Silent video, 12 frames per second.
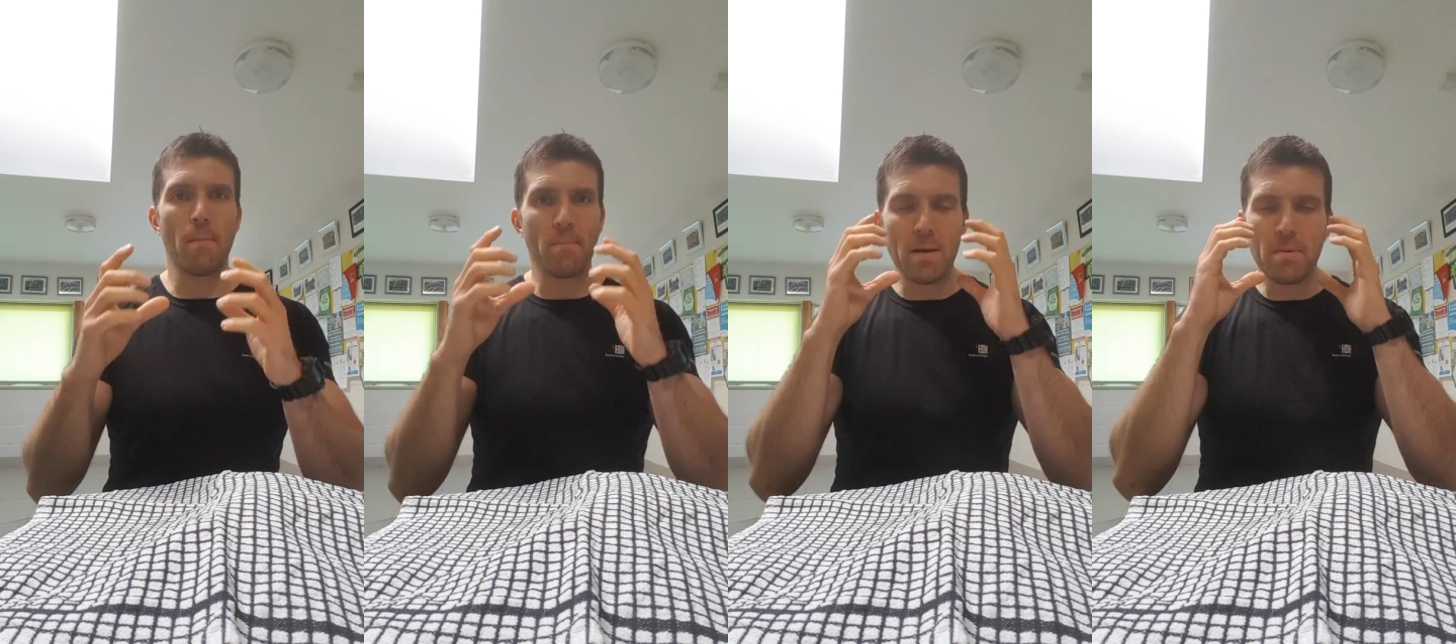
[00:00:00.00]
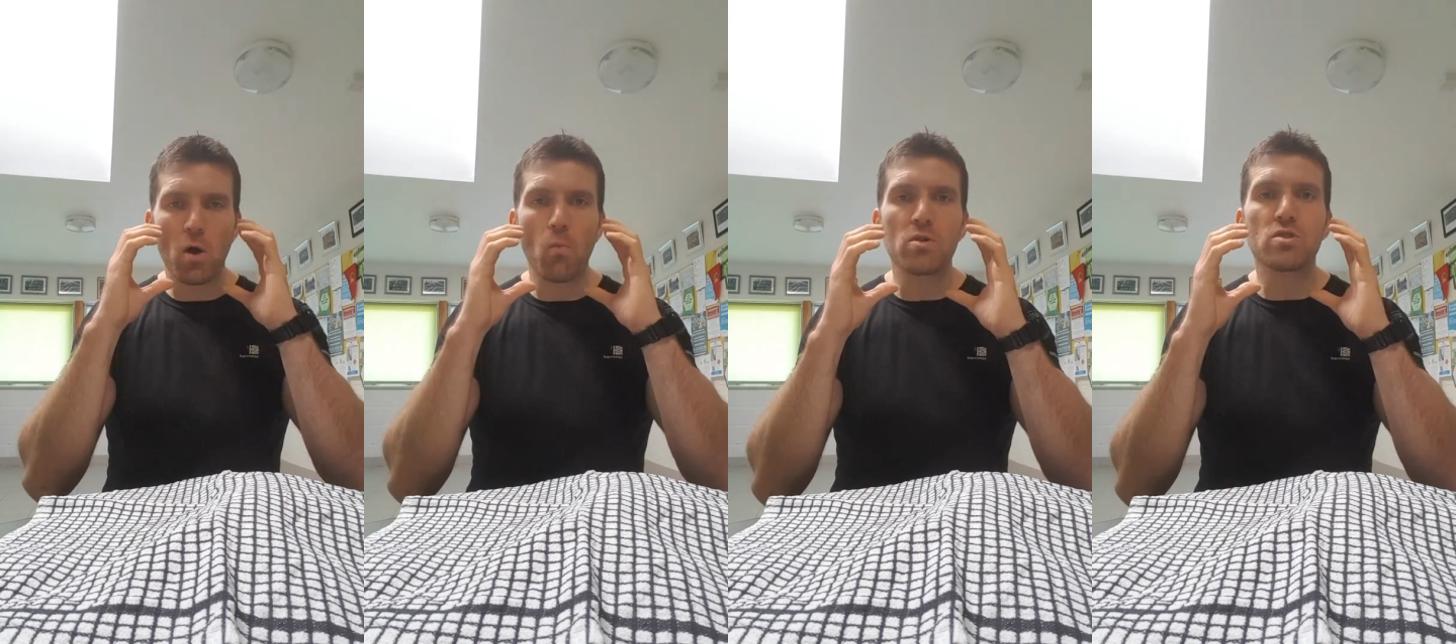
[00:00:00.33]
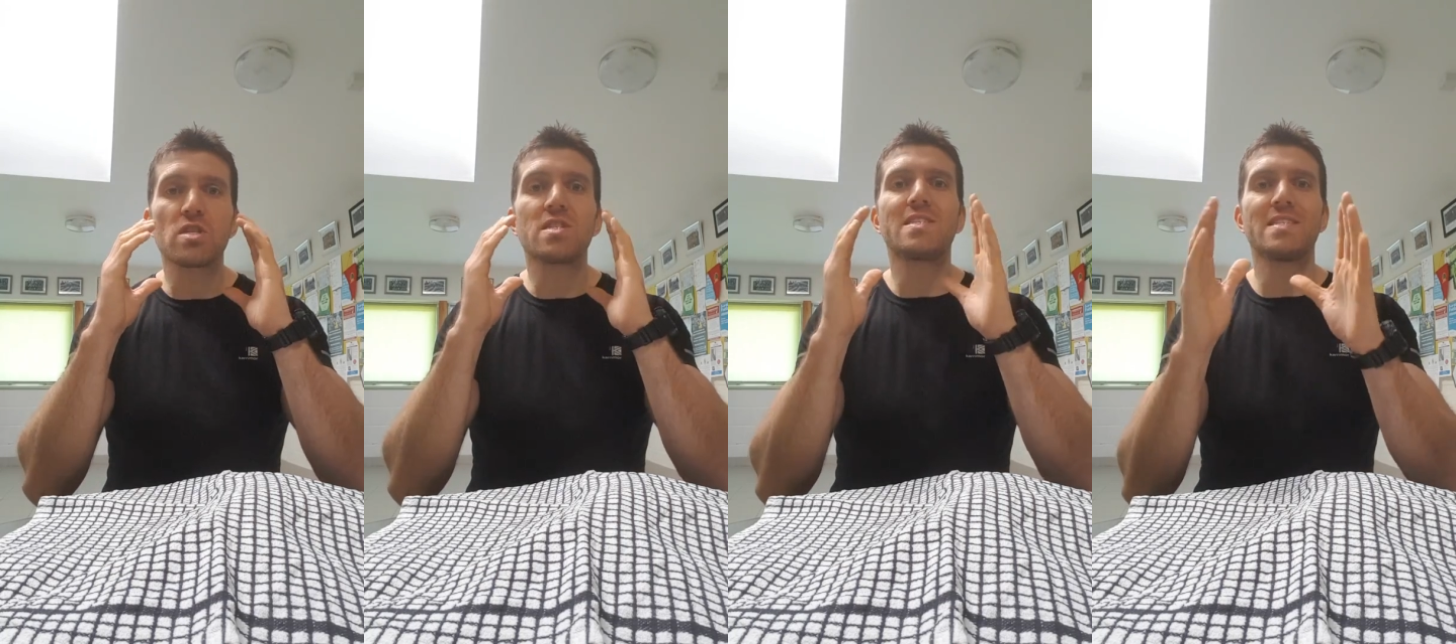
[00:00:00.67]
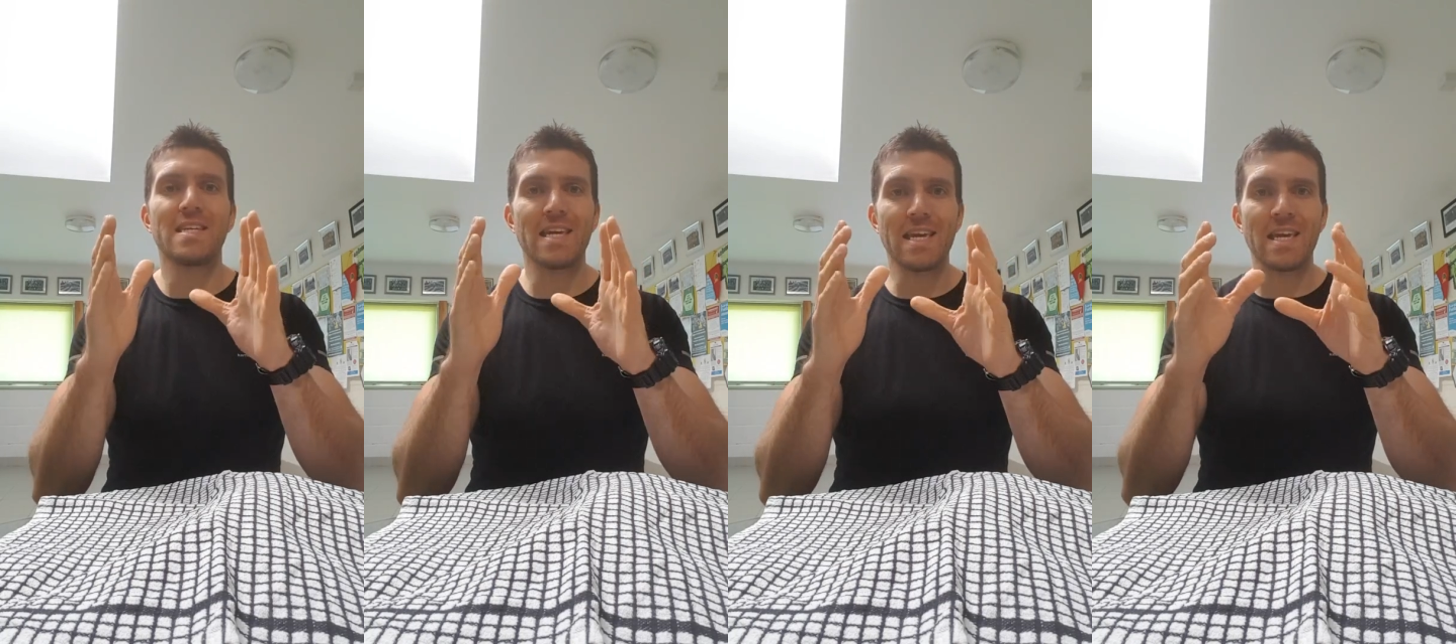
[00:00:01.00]
maybe I want to
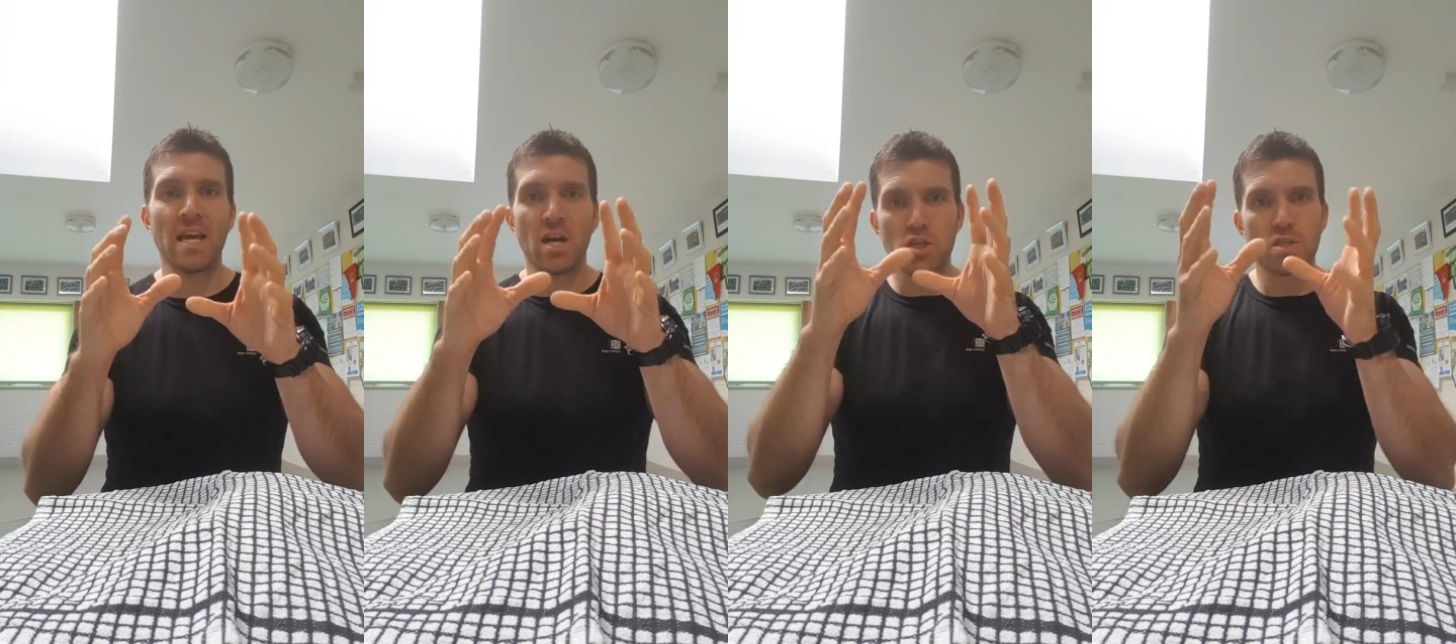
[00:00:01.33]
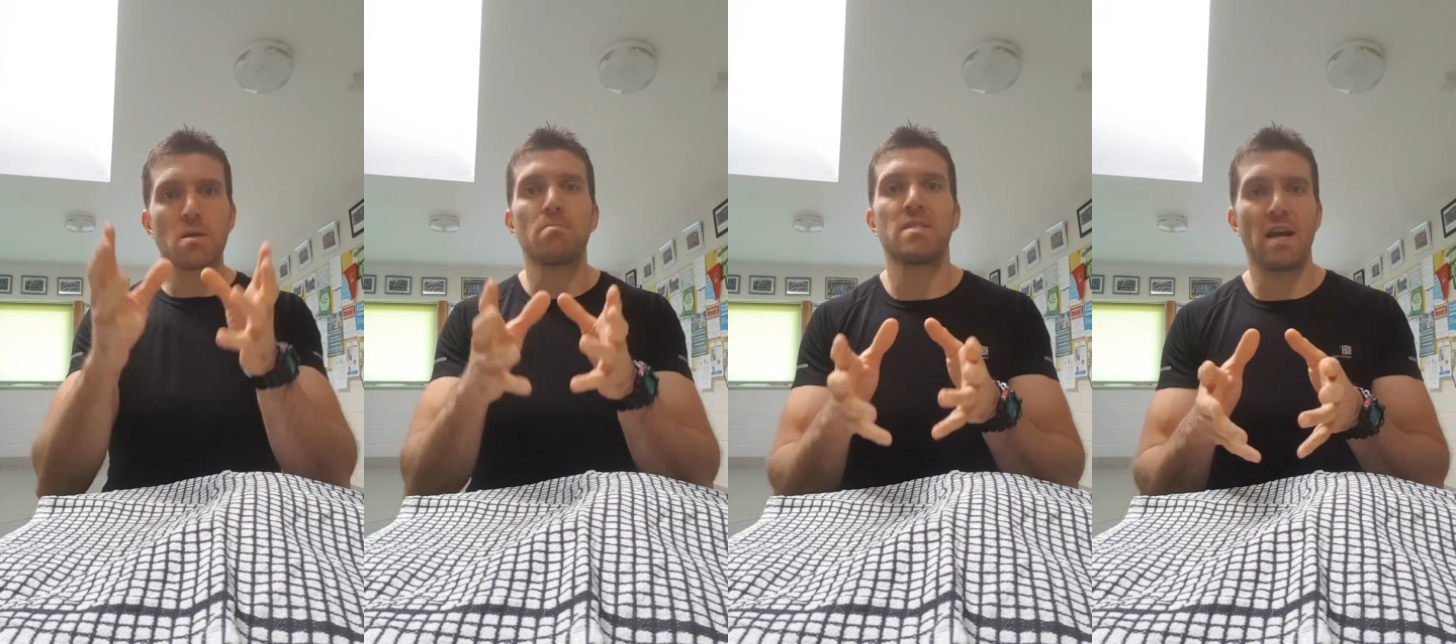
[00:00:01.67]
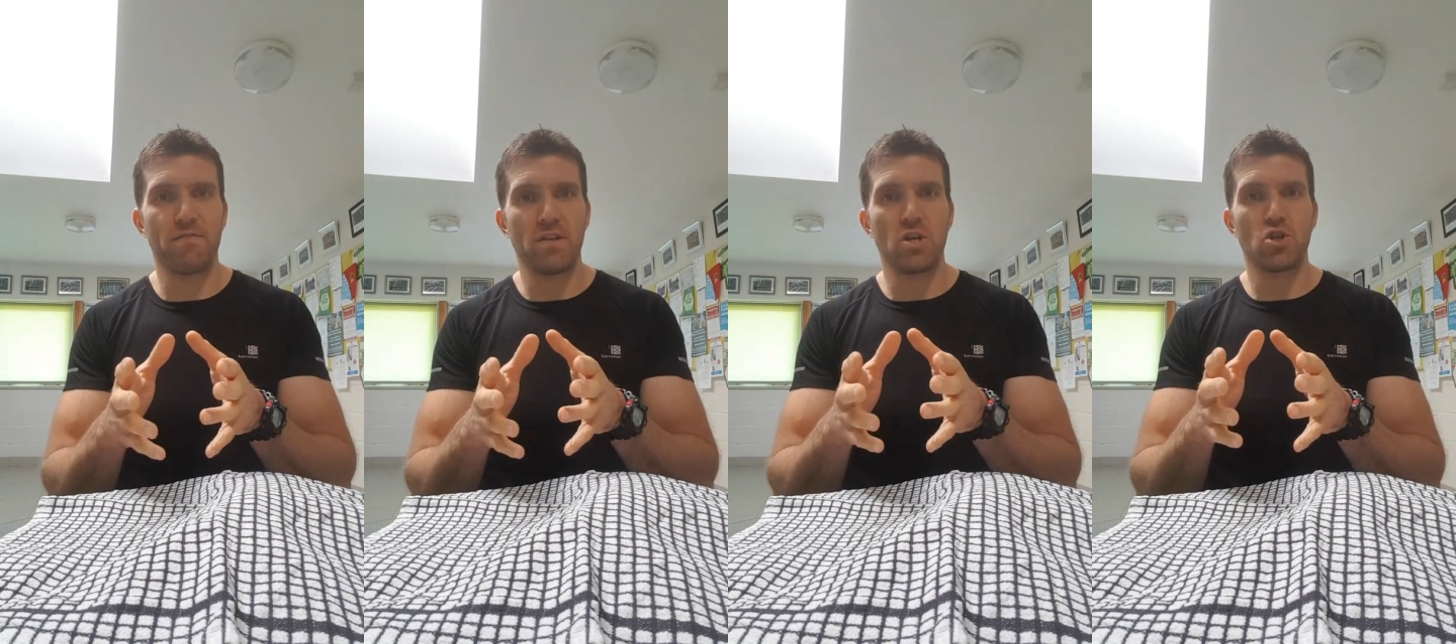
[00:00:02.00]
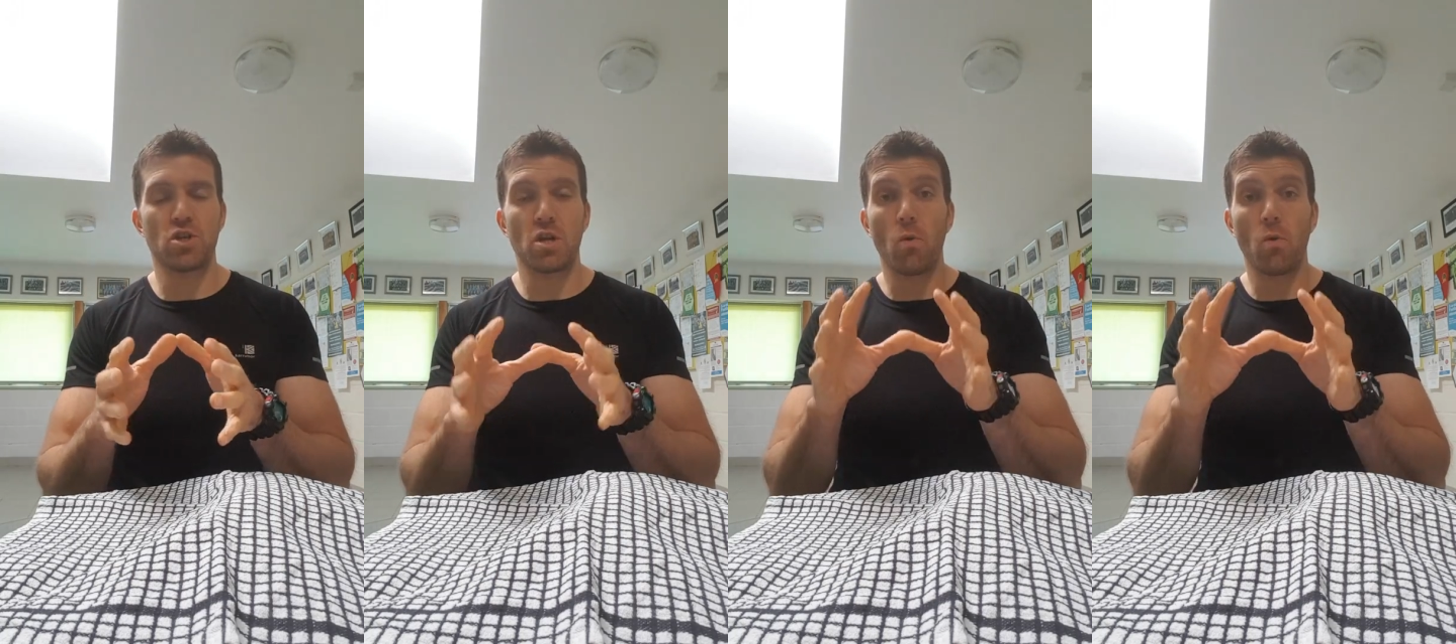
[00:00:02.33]
see some definition.